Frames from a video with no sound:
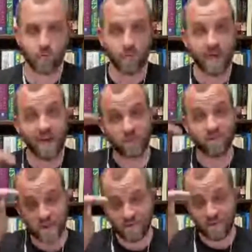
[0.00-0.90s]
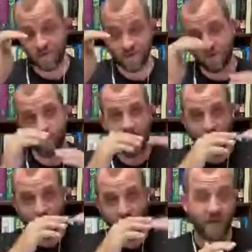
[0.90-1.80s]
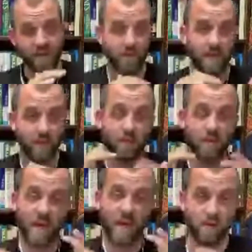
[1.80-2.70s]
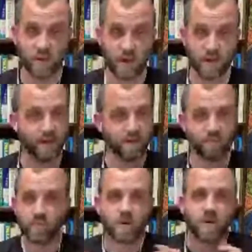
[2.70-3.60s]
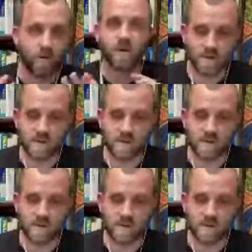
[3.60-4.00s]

Well, we have Jesus, and then we have our family, and then we have our job. Like, no.